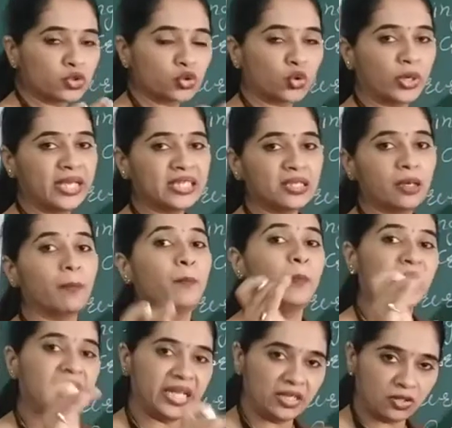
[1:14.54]
sowing the
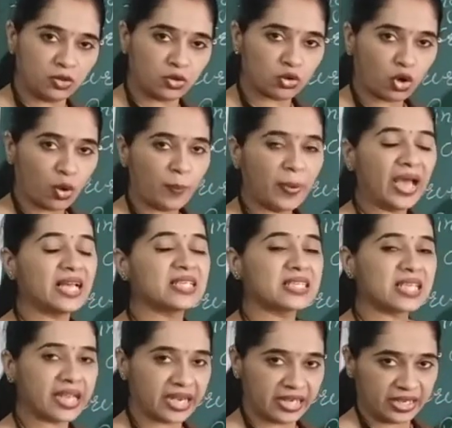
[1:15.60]
main crop and
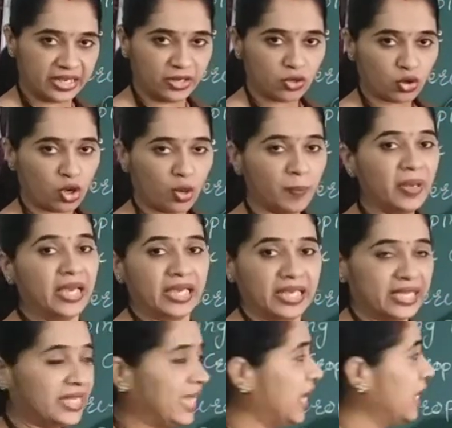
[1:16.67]
secondary crop
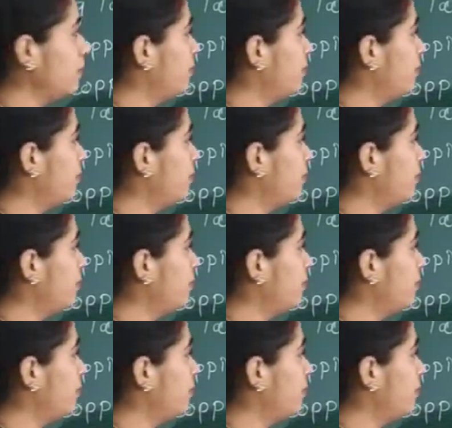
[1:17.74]
can